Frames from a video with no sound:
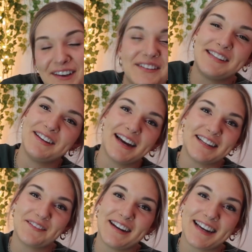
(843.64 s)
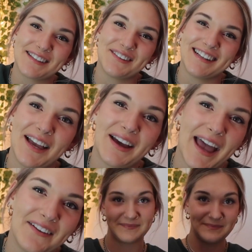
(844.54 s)
I will see you guys in my next one.
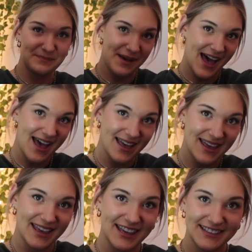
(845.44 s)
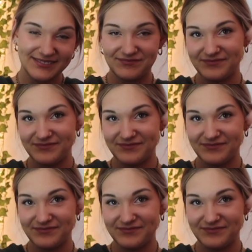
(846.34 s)
Okay, bye.